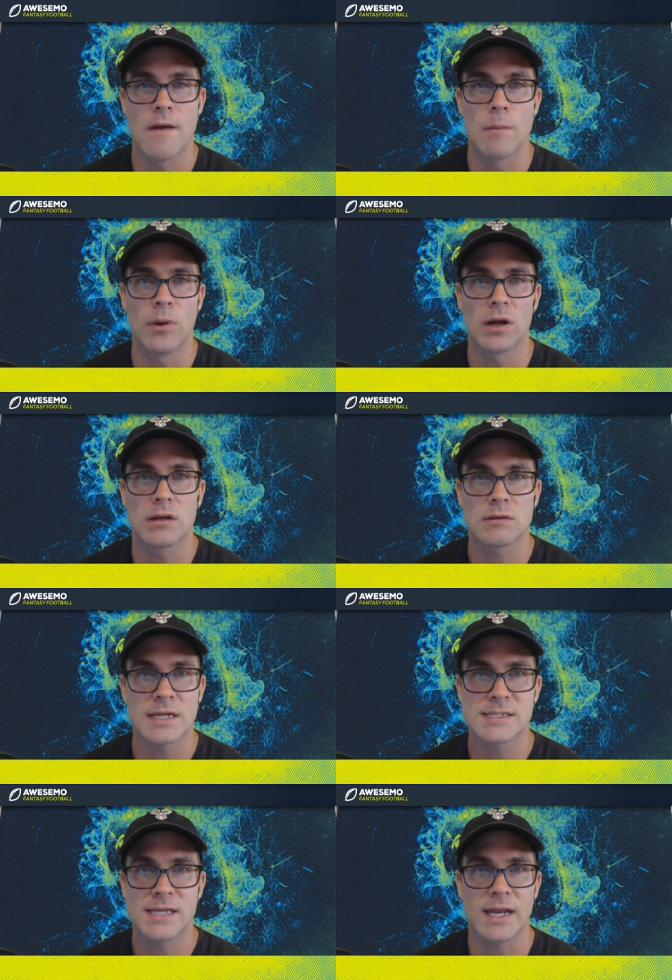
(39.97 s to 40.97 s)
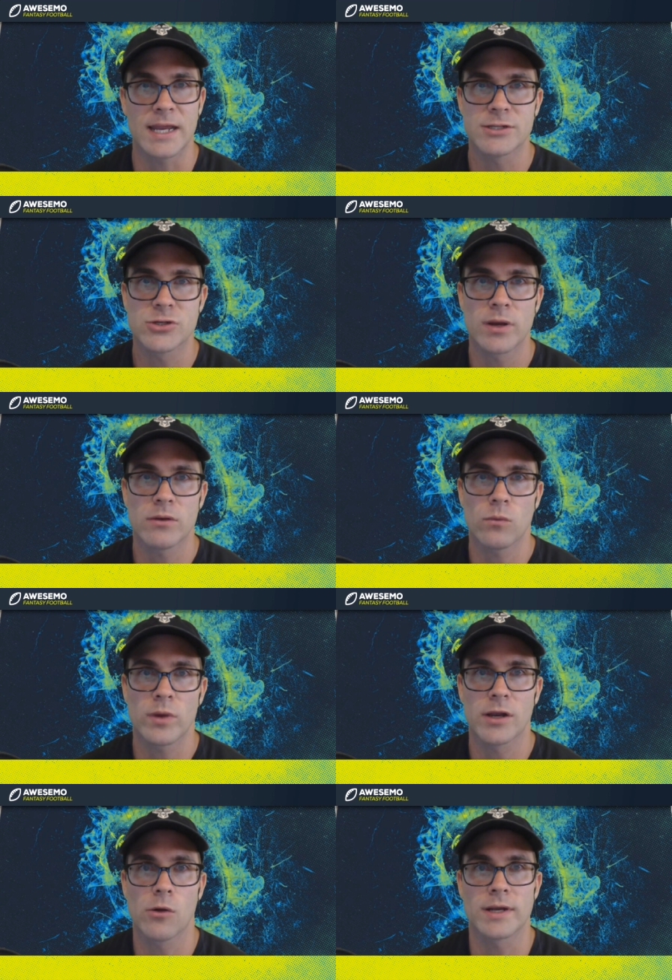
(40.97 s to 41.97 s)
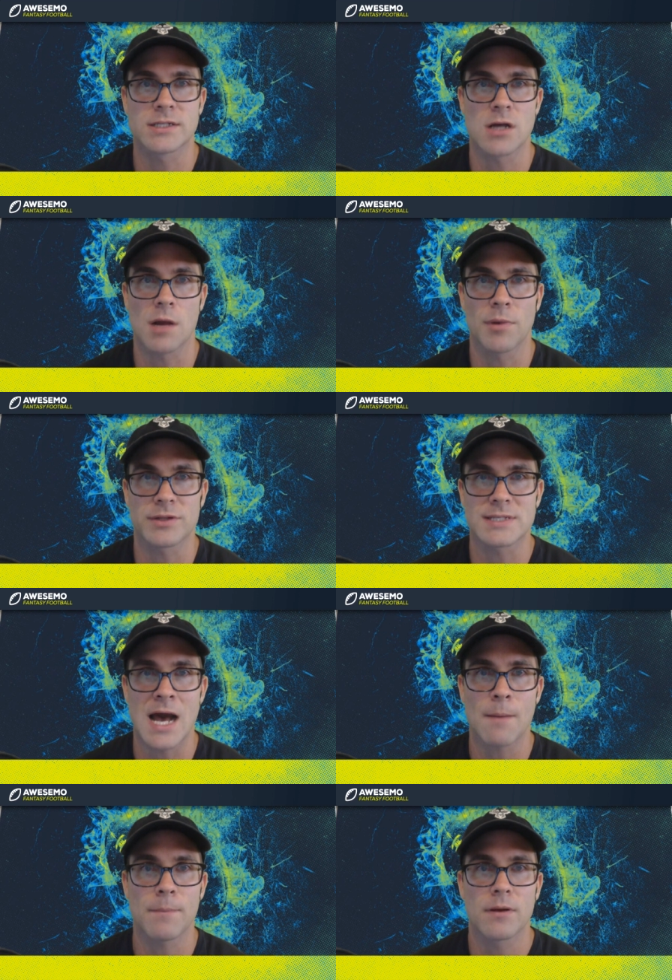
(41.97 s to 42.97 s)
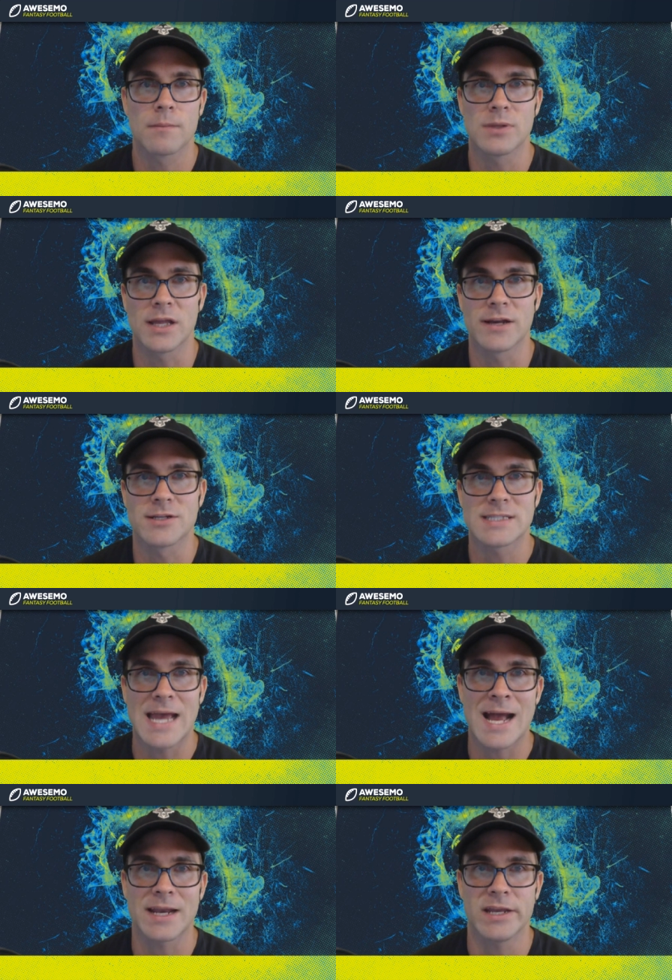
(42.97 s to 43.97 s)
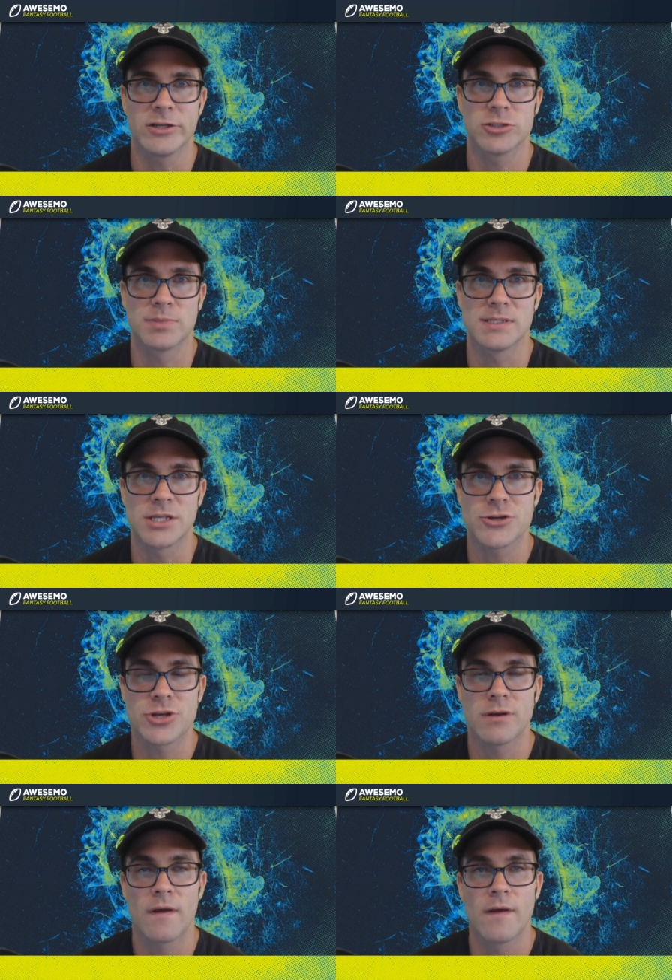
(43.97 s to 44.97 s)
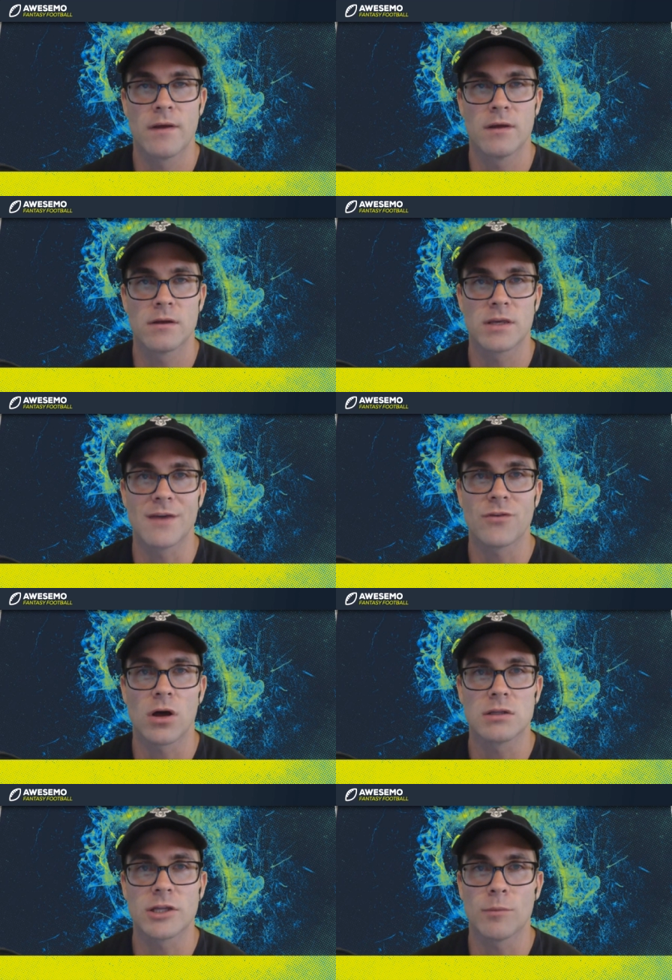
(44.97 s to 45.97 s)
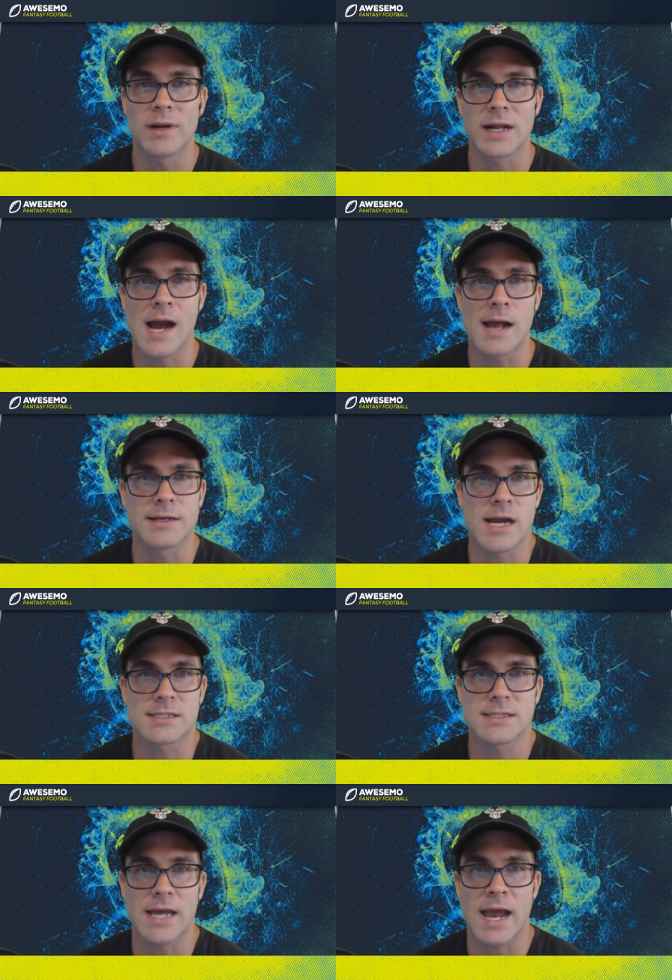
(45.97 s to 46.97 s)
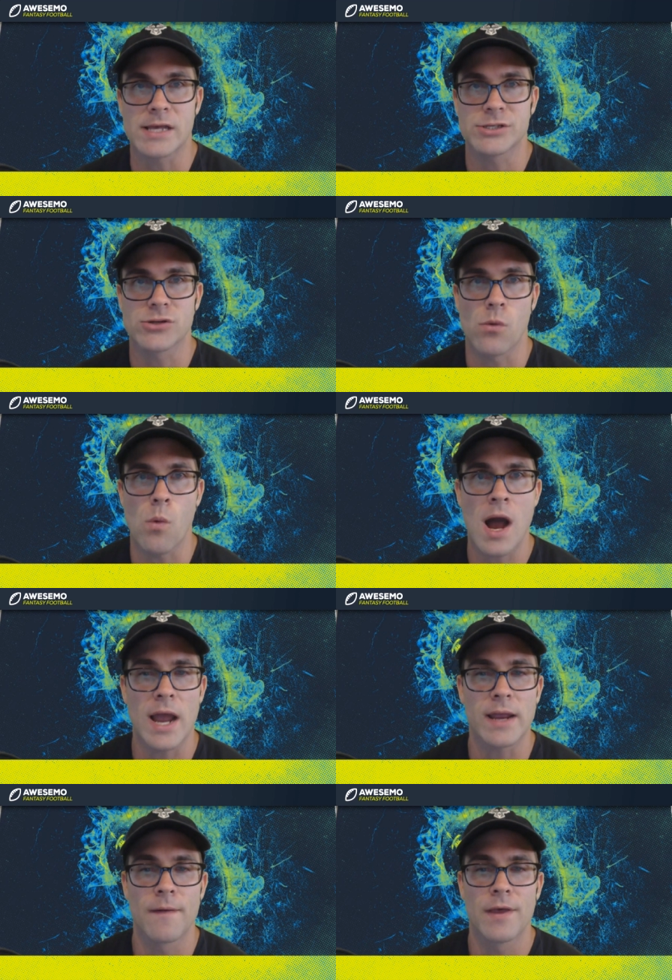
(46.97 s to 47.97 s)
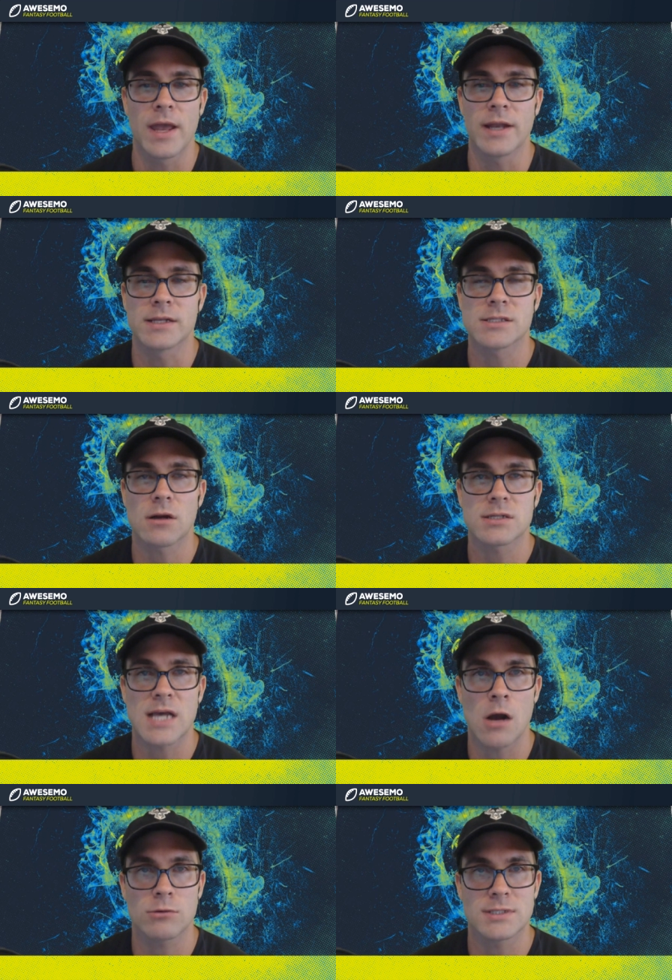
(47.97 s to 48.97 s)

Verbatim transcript: But let's get into it. We are going to talk about the top players at each position, give a little bit of context as to why. And it starts out